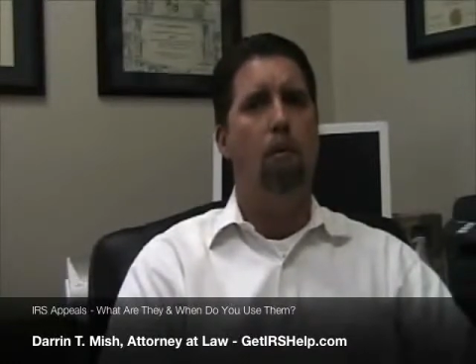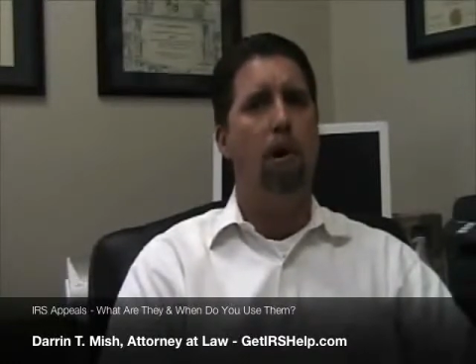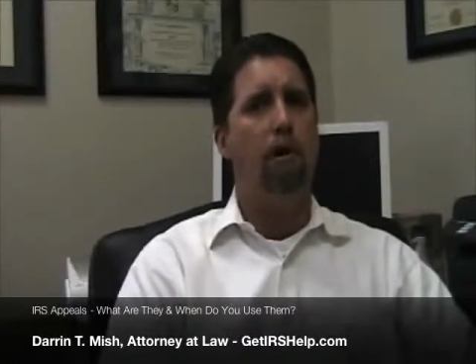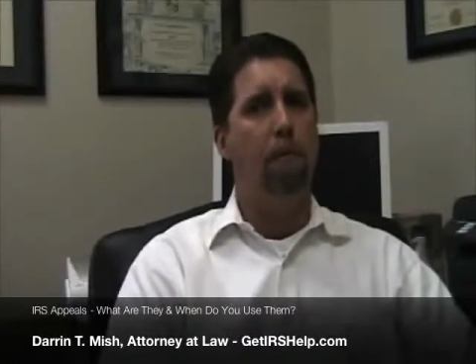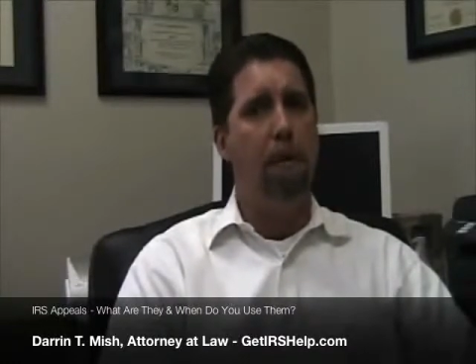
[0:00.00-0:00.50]

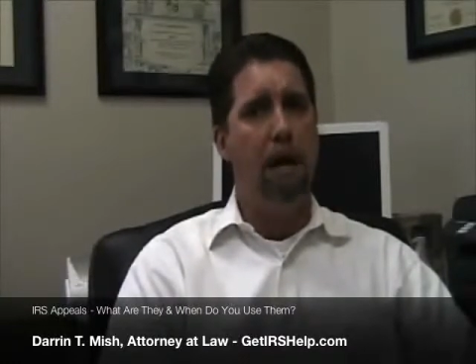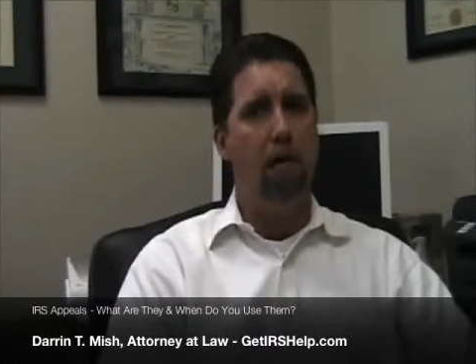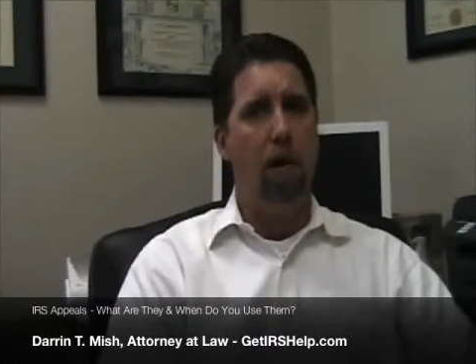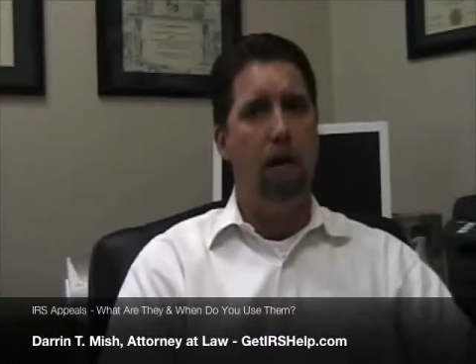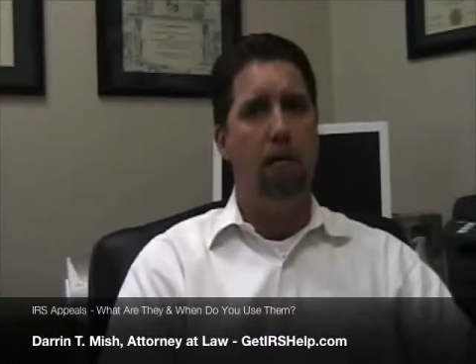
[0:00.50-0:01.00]
where to
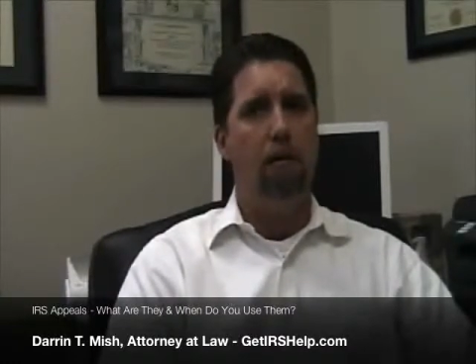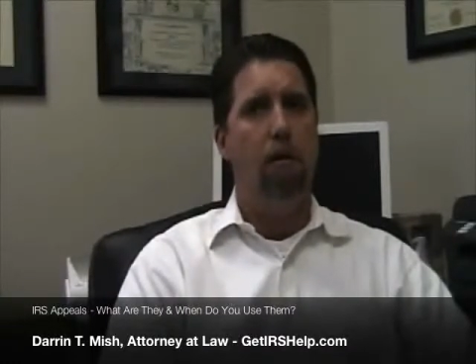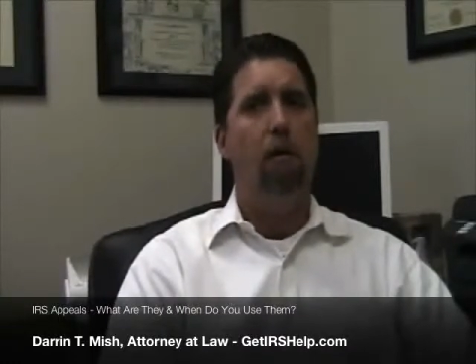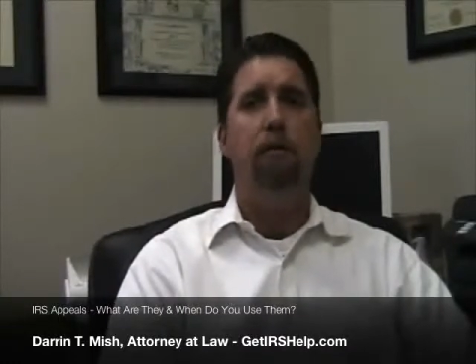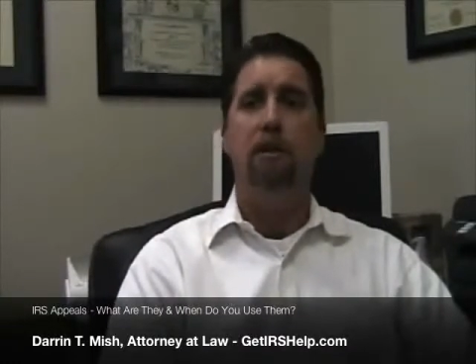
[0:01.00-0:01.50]
mail it,
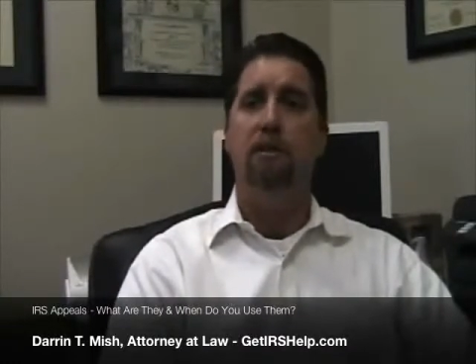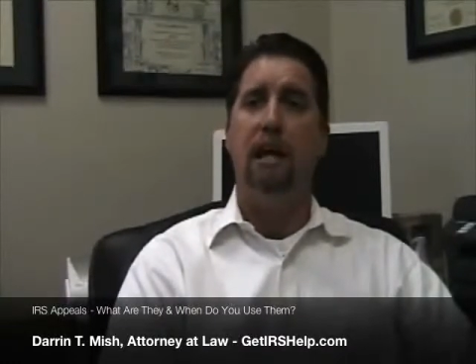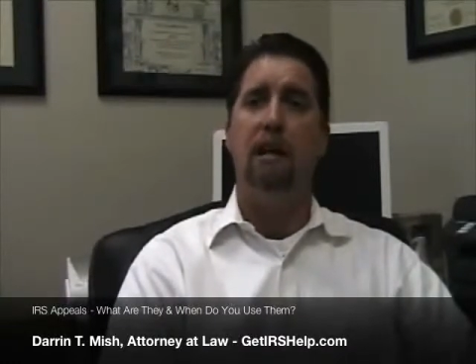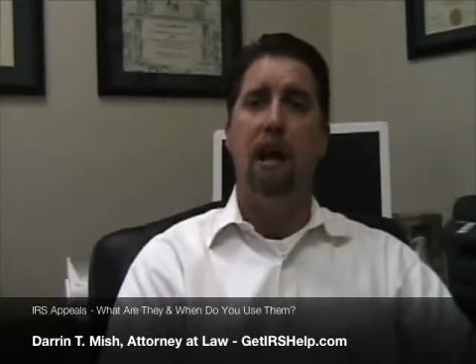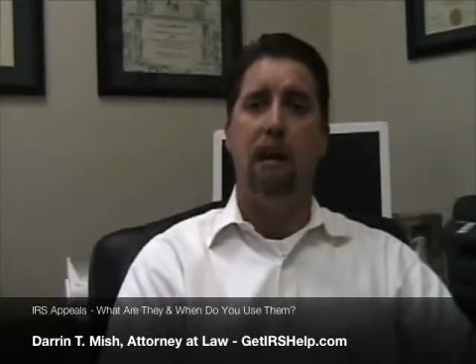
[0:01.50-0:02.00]
the
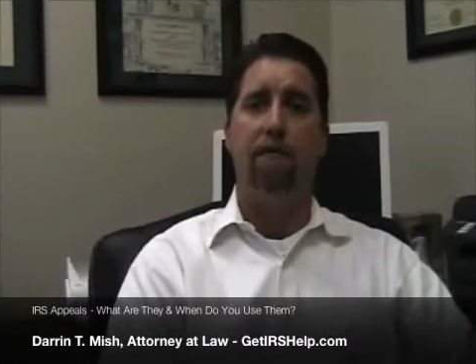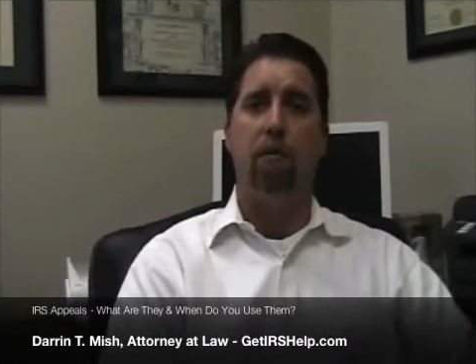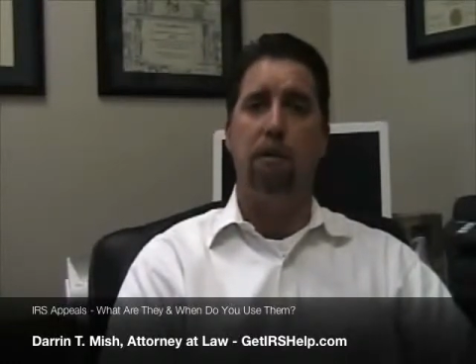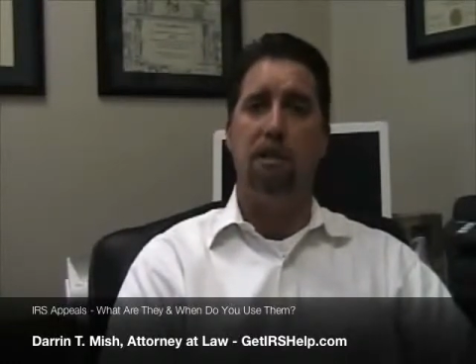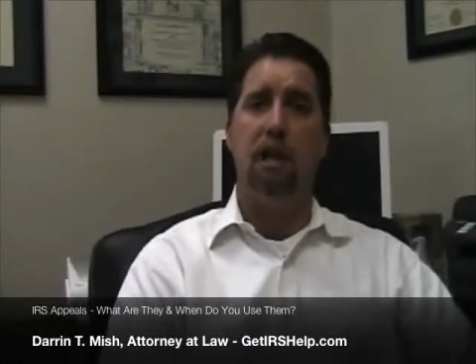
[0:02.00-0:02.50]
deadline
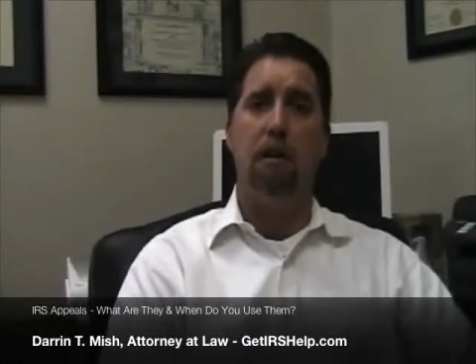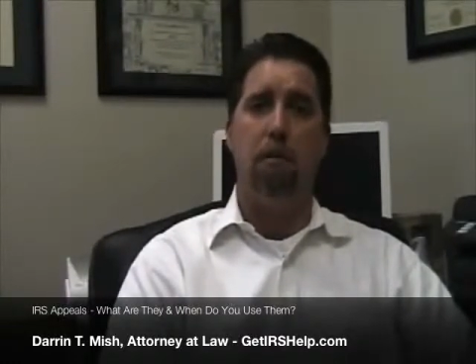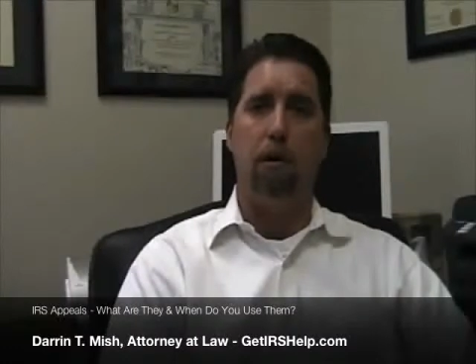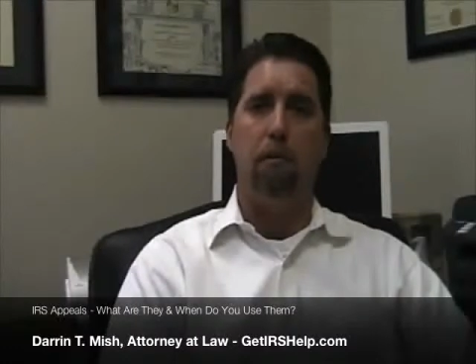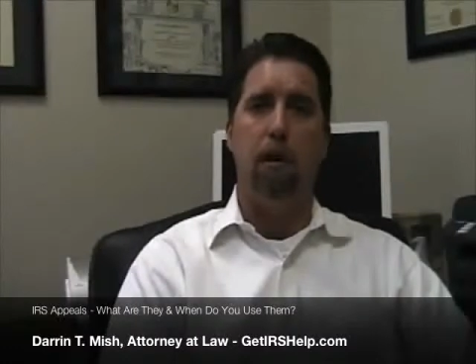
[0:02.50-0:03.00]
for receipt of
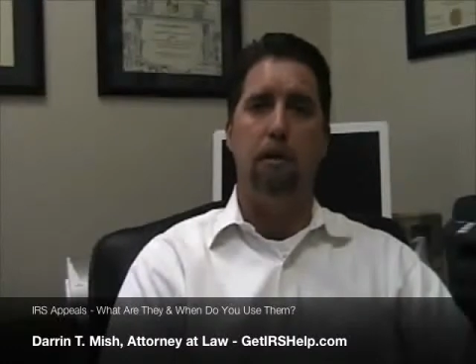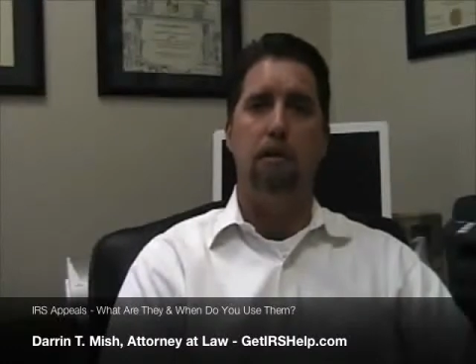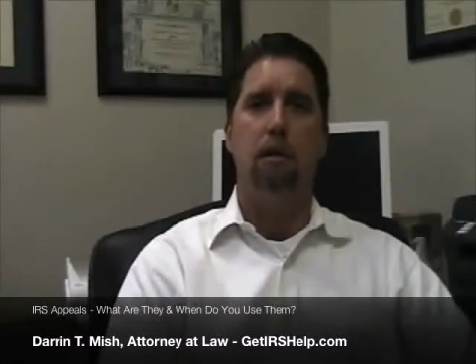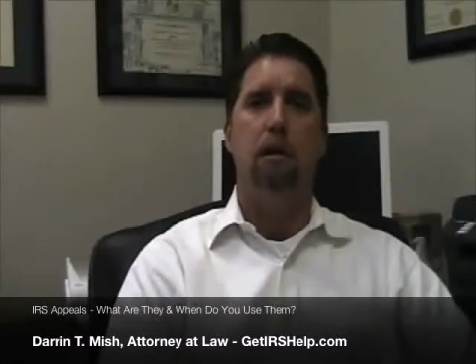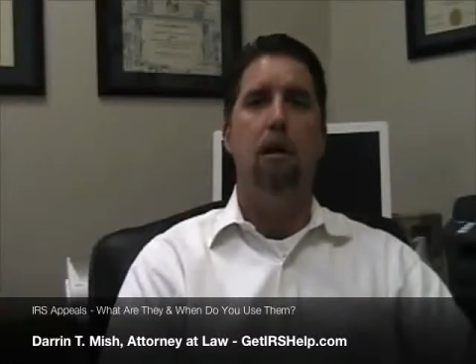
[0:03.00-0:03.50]
the
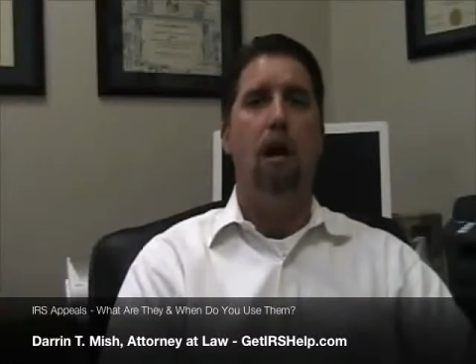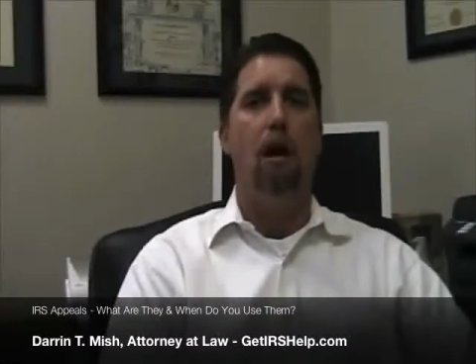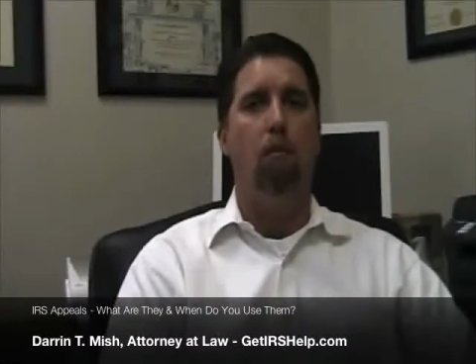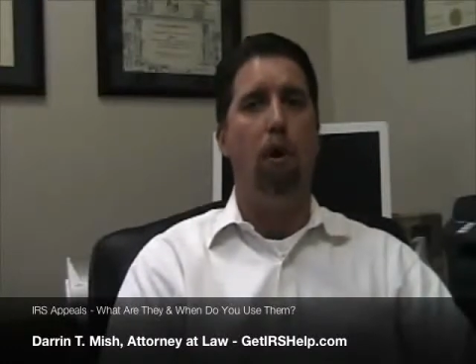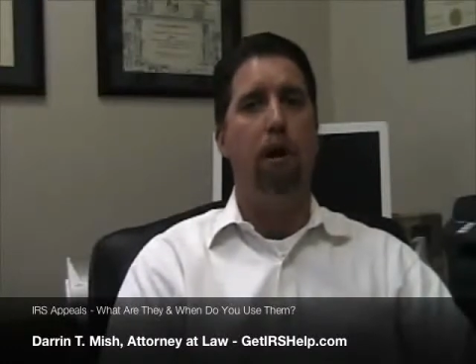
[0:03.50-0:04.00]
request,
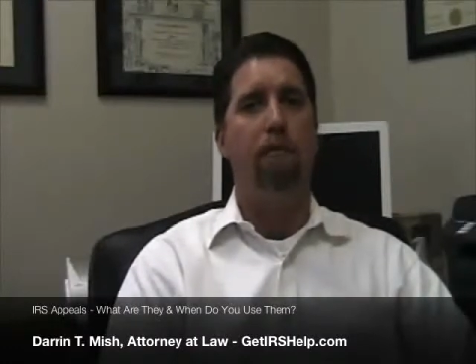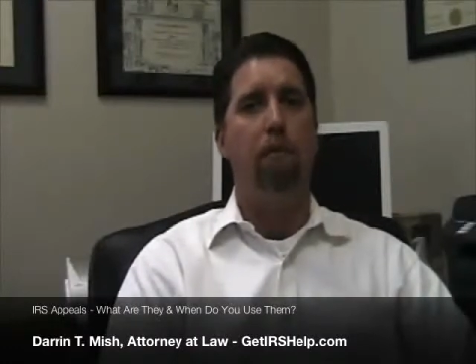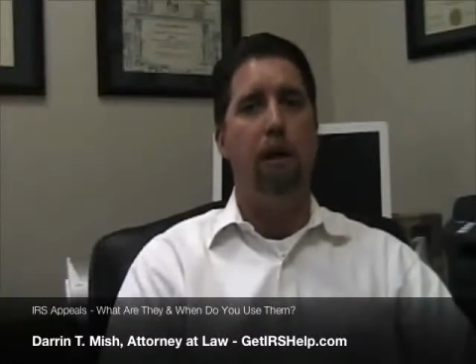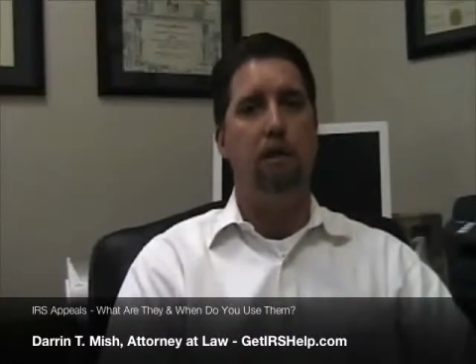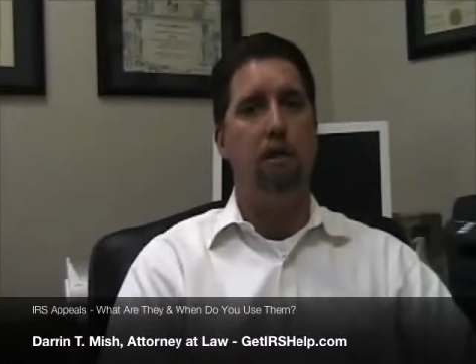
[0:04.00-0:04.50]
and what
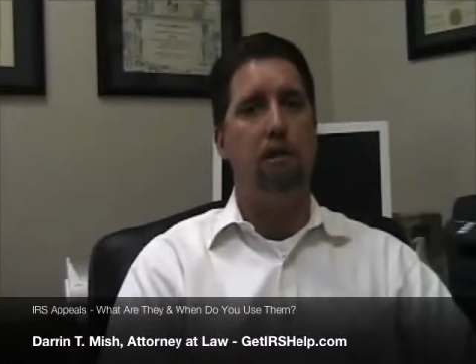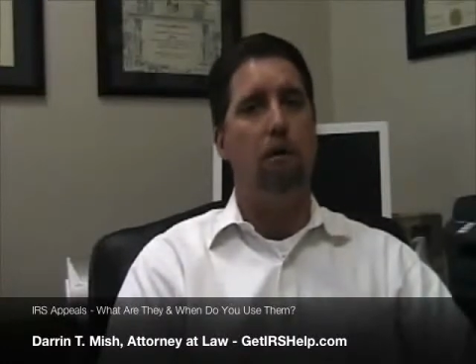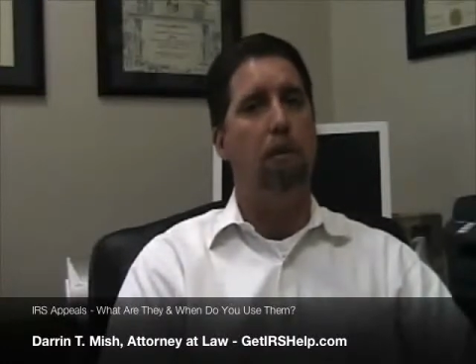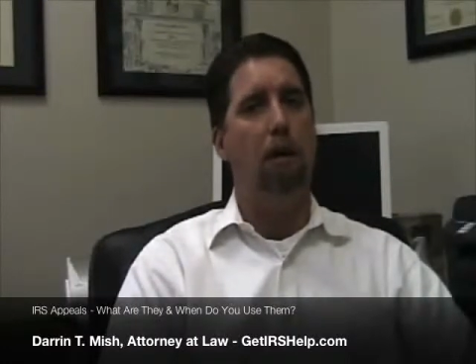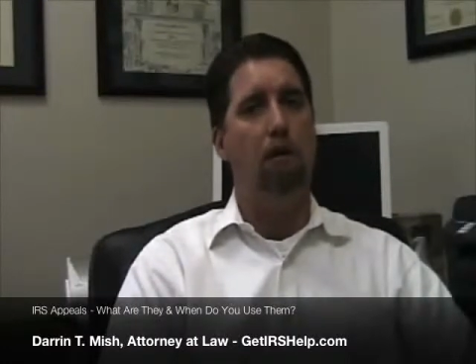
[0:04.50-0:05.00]
information
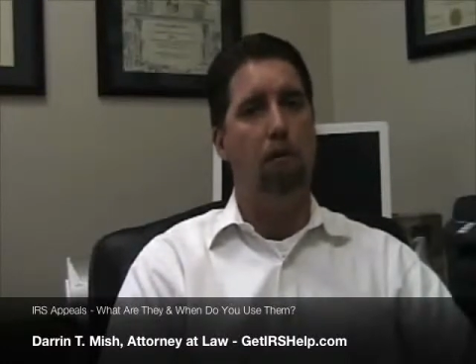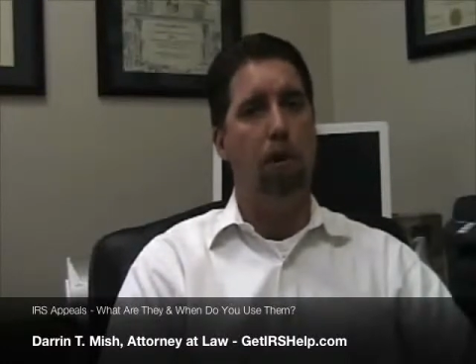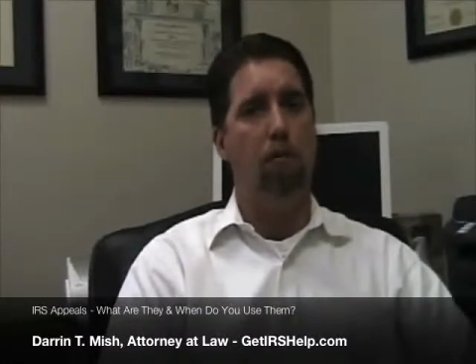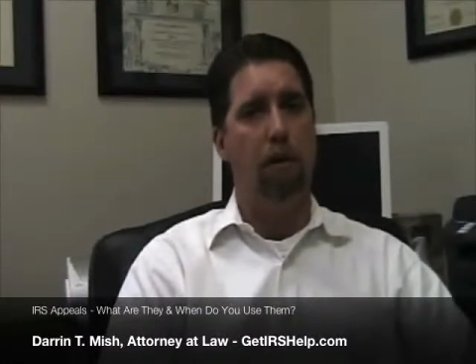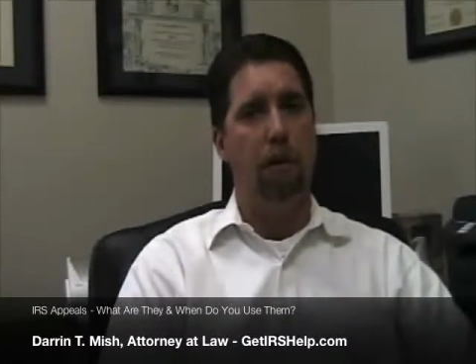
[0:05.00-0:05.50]
should be
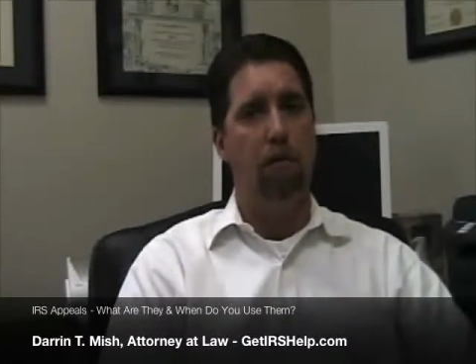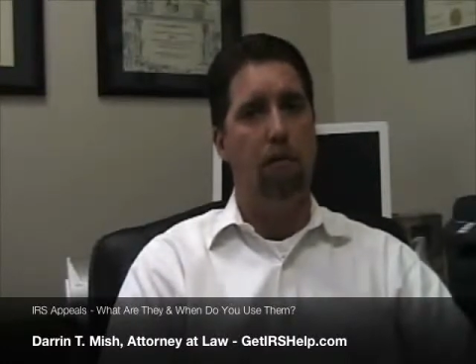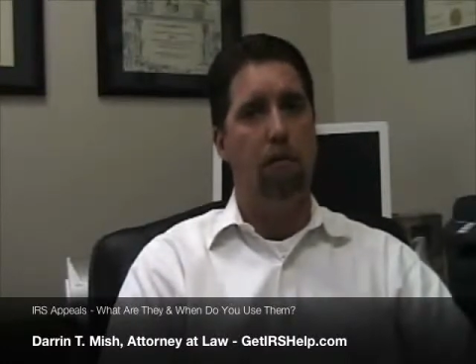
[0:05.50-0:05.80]
included with it.